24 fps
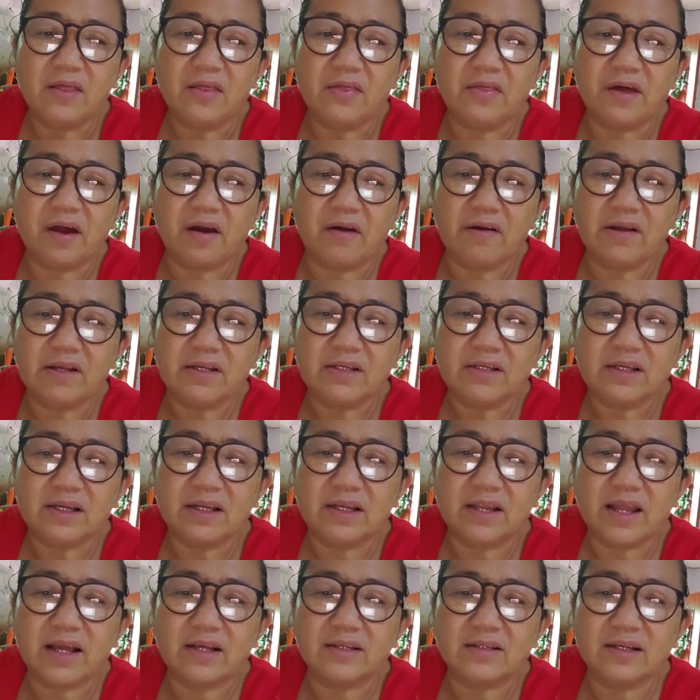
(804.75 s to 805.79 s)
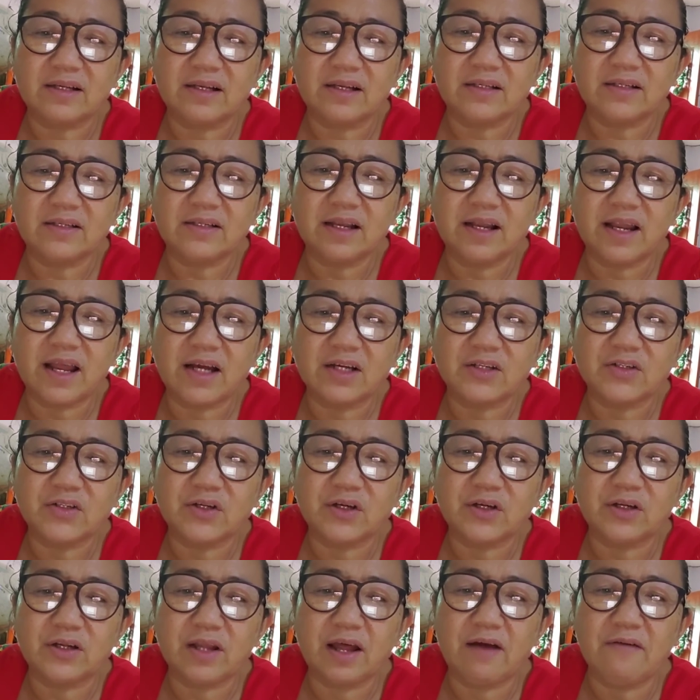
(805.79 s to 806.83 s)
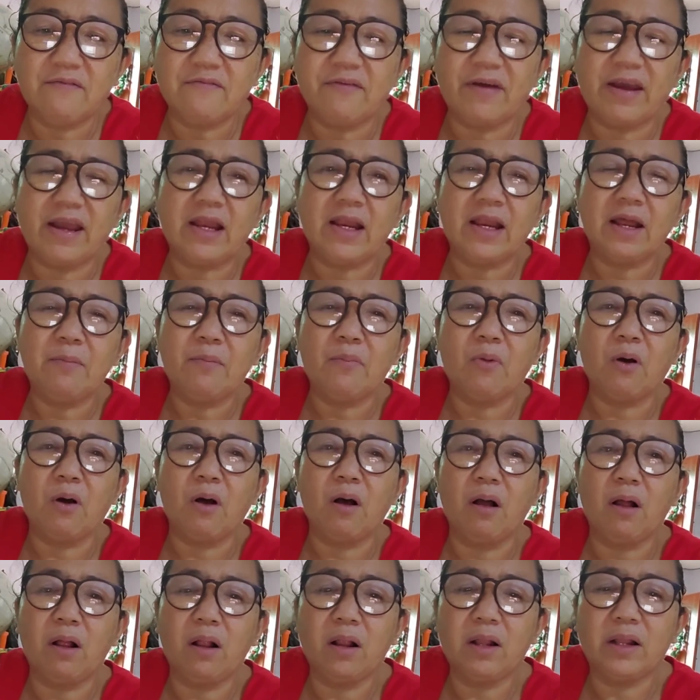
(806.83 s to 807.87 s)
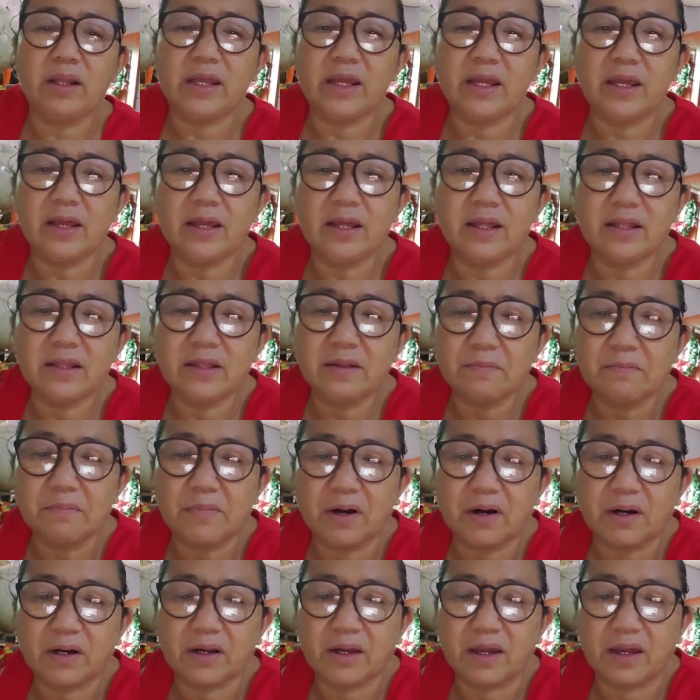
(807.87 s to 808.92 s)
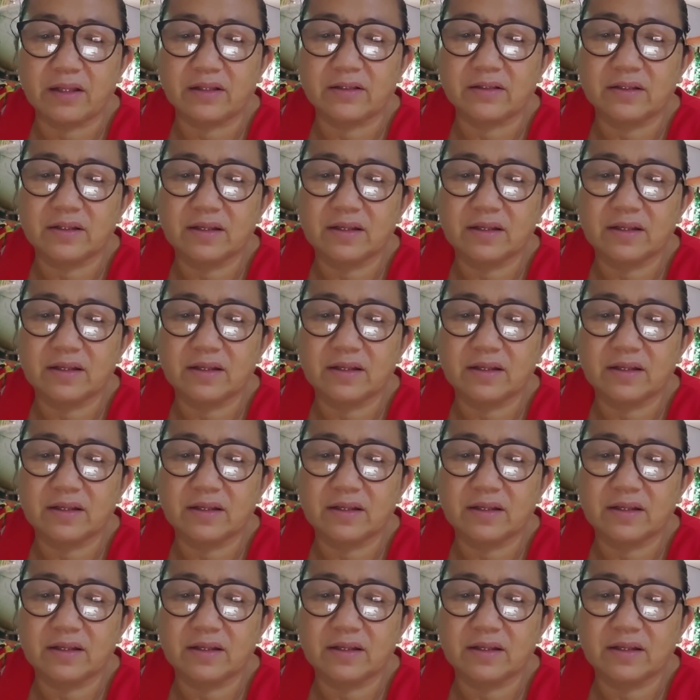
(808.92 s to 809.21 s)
there is an excellent selection available in the market.